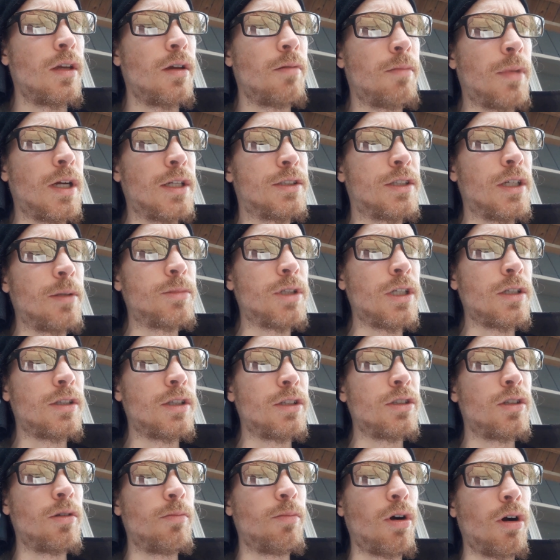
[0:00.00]
My subject
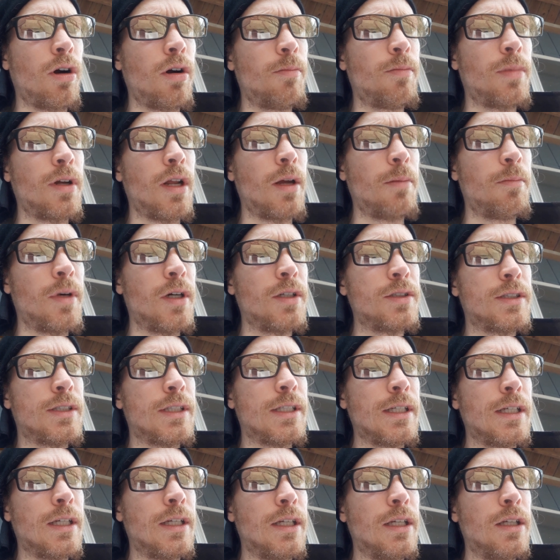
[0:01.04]
is the bar, but I
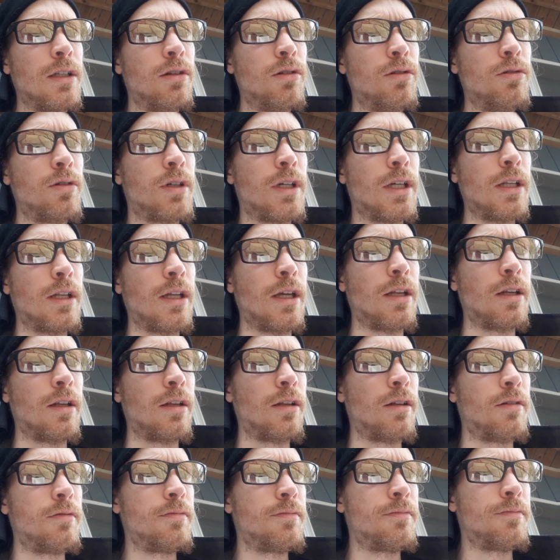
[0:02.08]
must elucidate
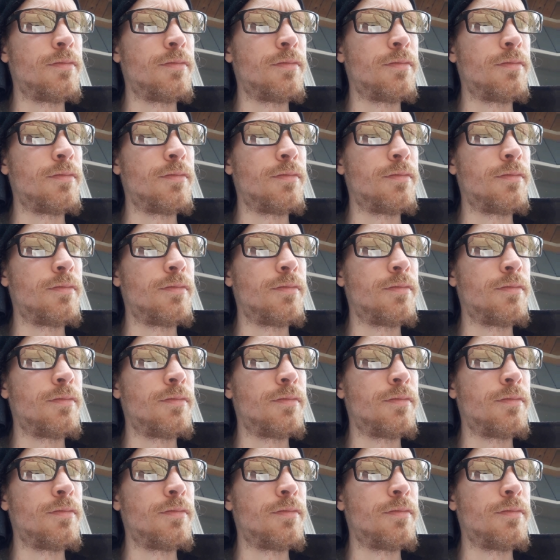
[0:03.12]
it